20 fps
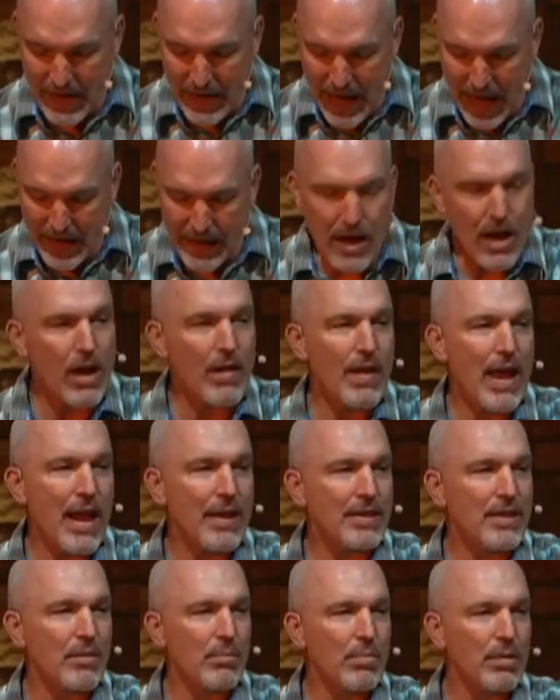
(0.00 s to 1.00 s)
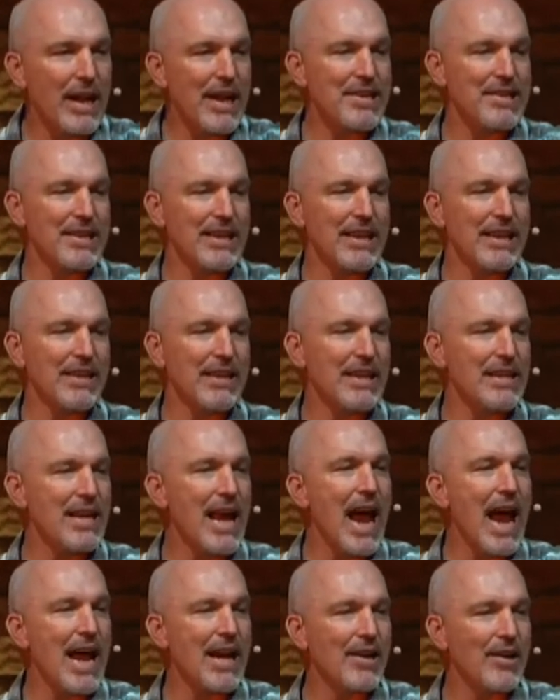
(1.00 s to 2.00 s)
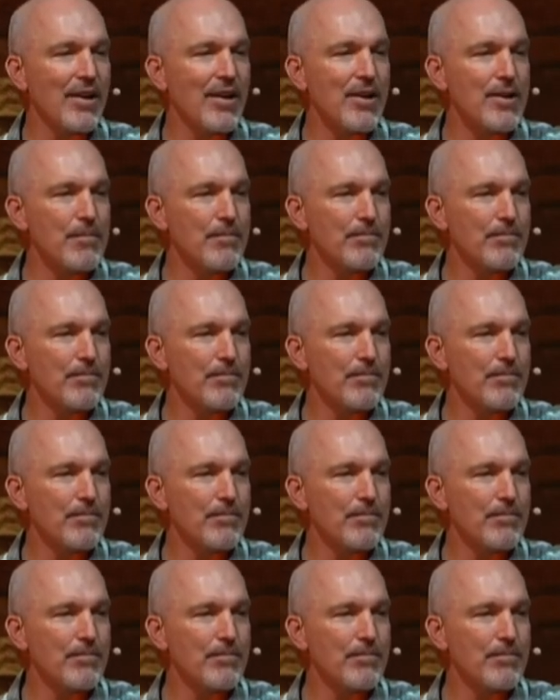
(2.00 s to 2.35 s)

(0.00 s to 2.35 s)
I call that the blessing of the dieter.